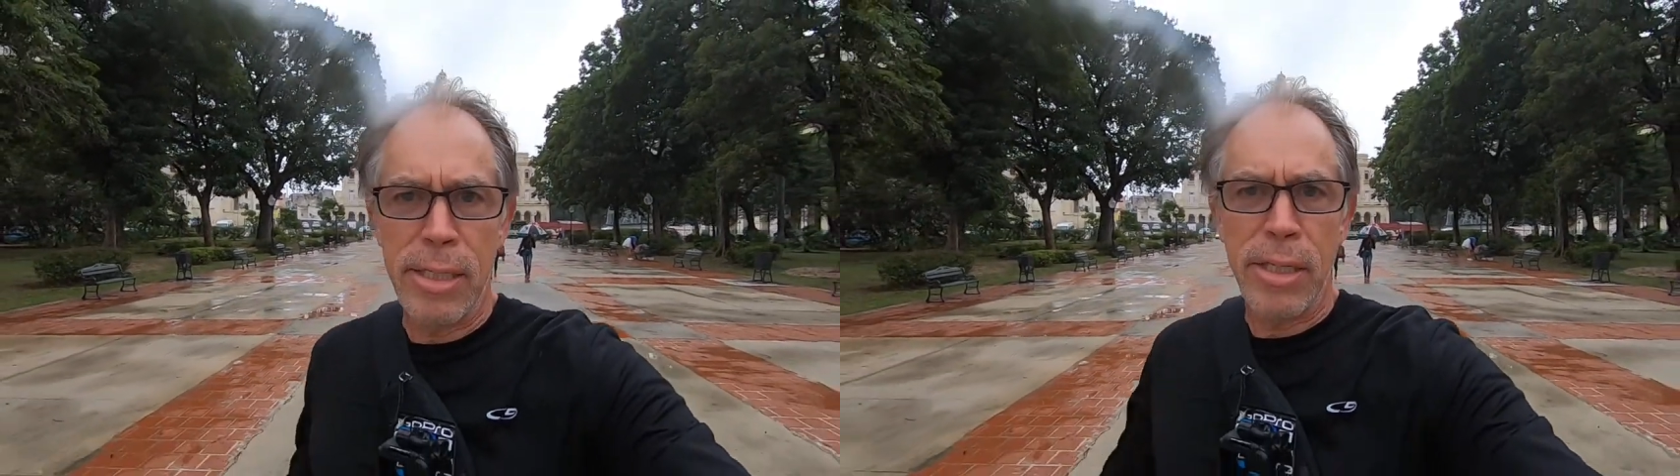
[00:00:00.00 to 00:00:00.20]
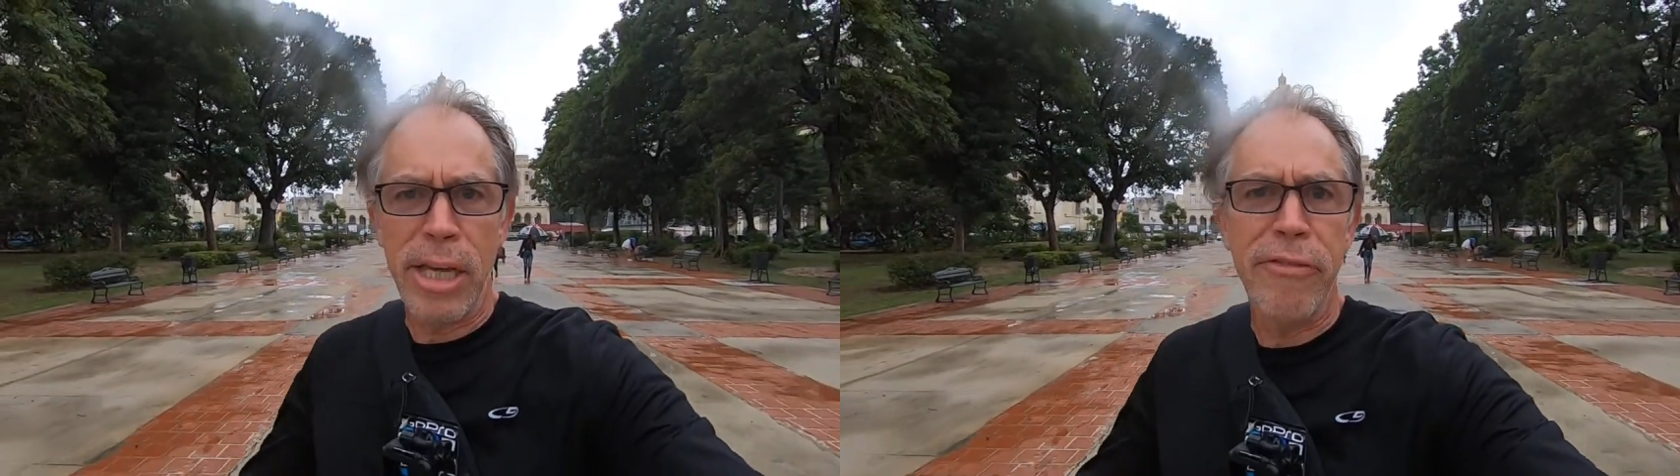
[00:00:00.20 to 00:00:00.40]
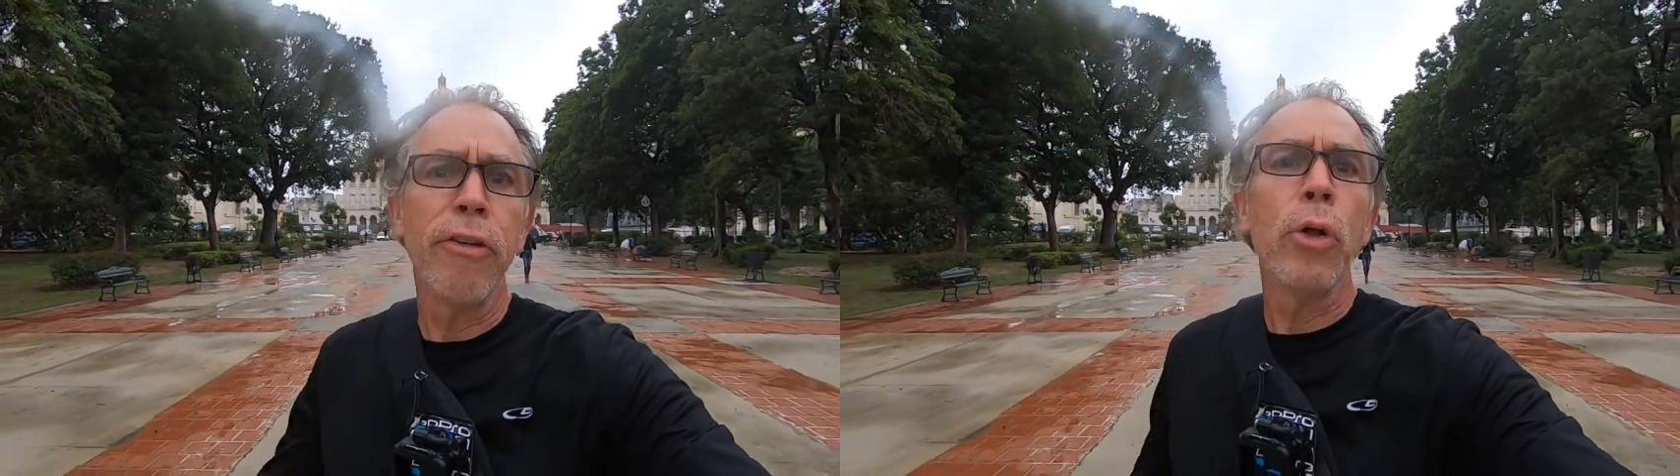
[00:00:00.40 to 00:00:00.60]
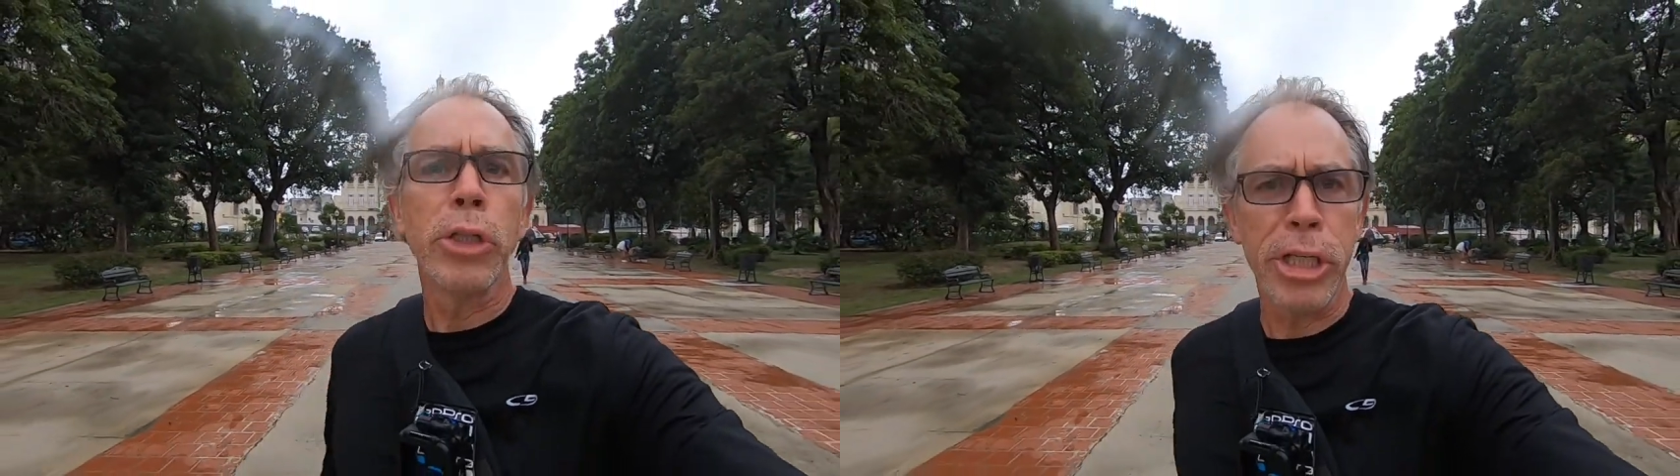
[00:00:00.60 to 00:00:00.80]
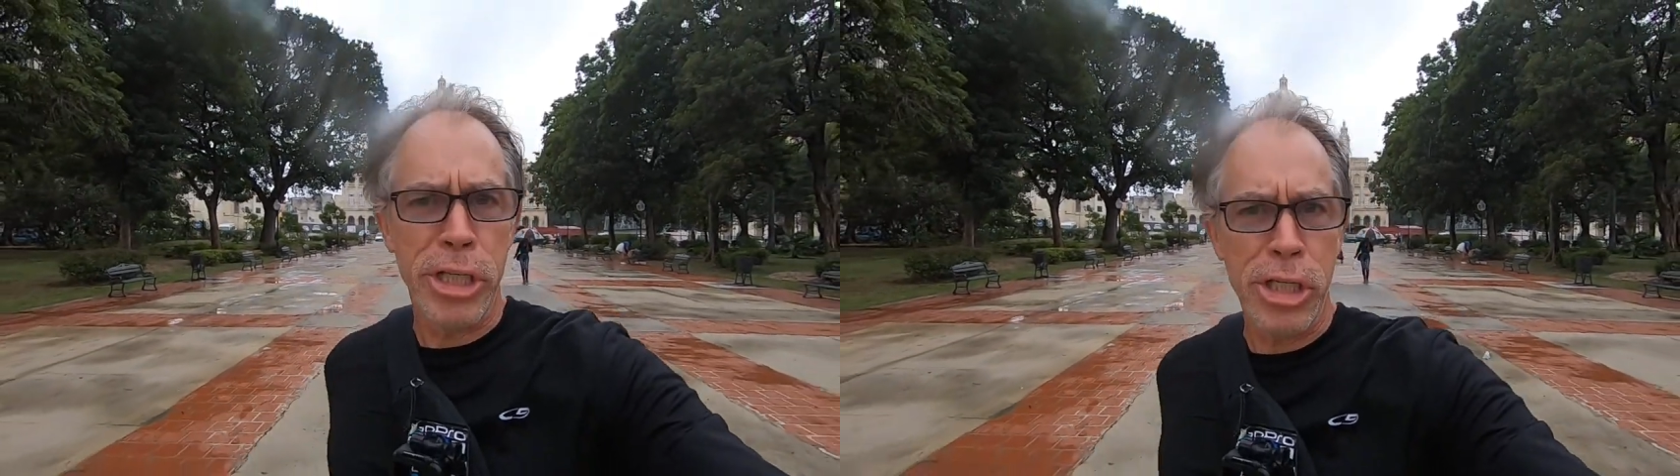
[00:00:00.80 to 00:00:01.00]
like
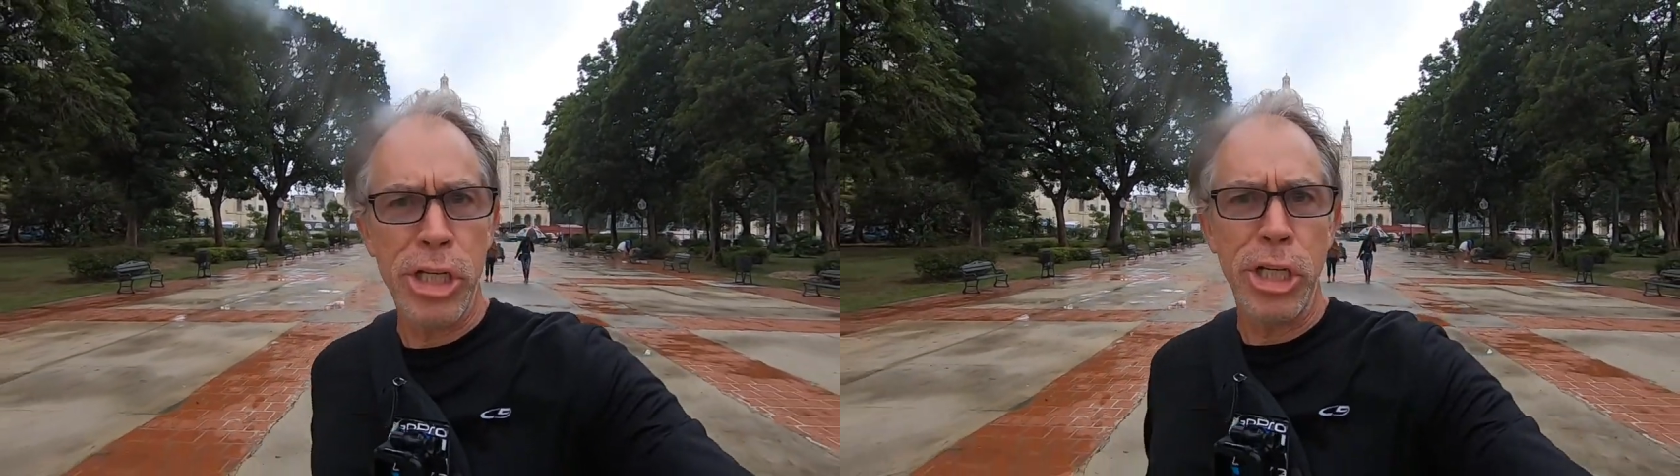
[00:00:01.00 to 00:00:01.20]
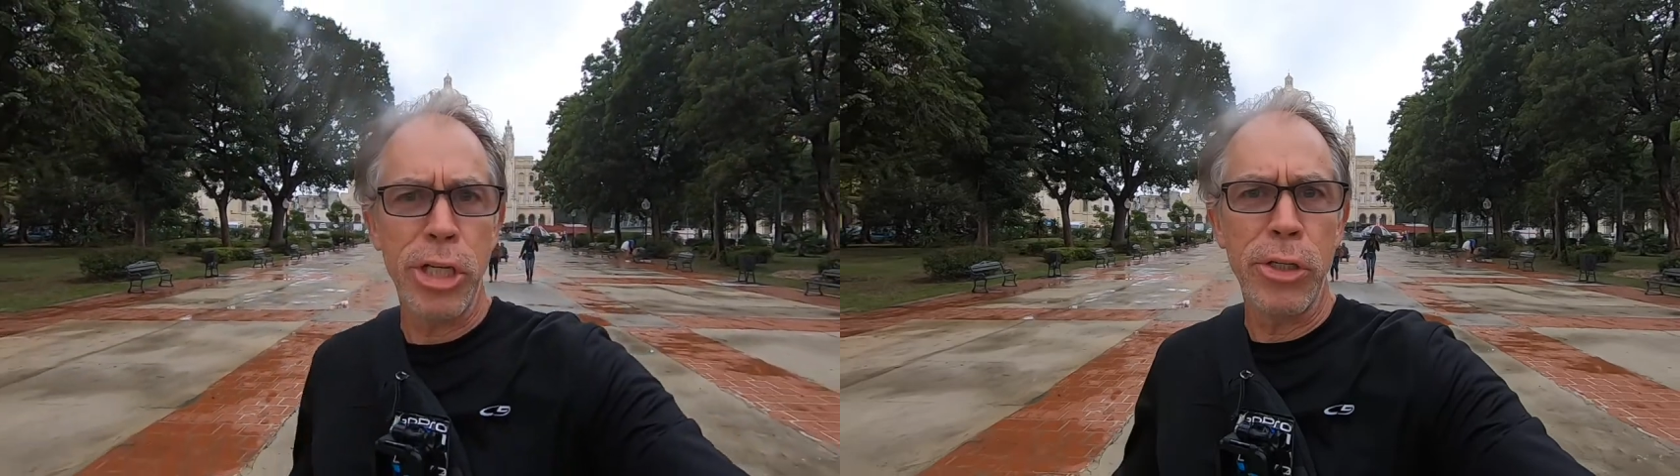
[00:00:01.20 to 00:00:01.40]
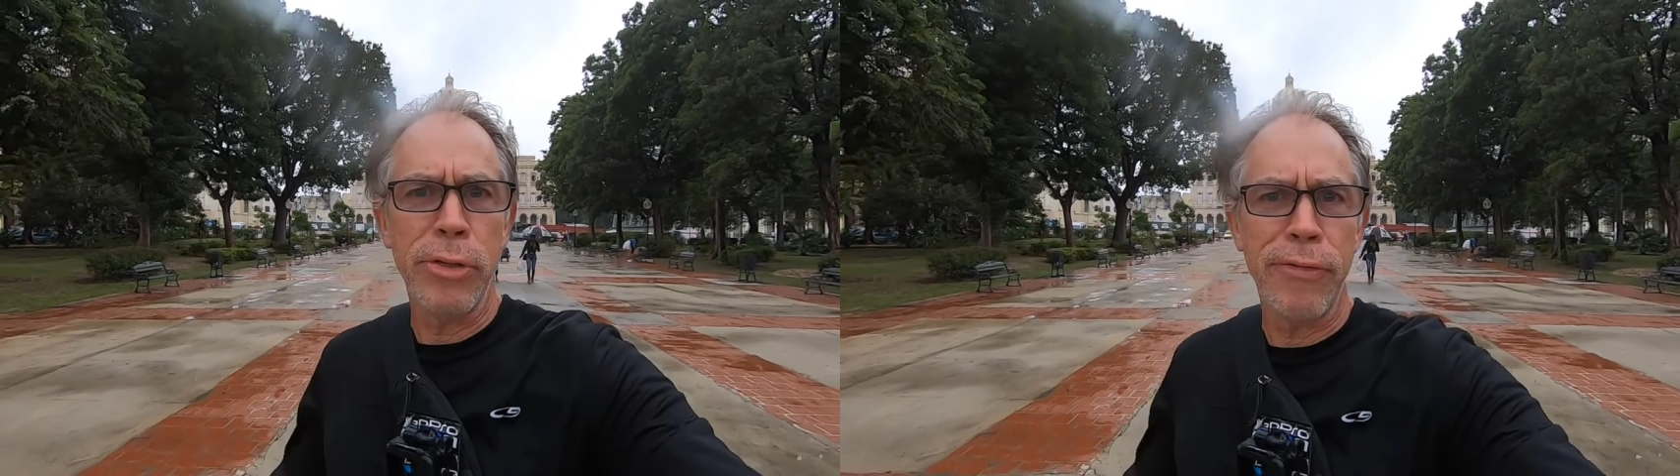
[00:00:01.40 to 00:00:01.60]
voltage, you know.